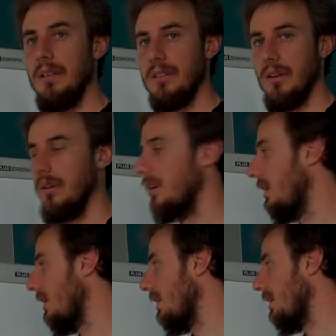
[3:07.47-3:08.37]
So
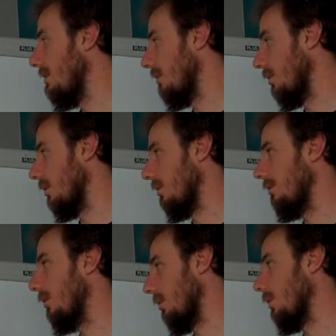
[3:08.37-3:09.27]

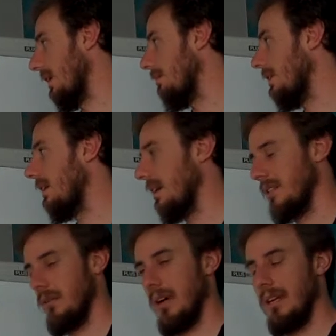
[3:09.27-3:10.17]
for the web,
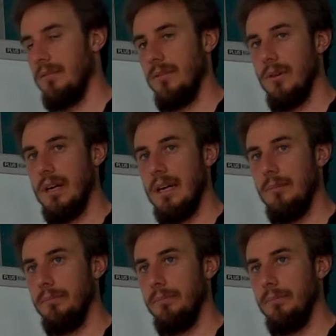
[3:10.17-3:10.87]
it's great for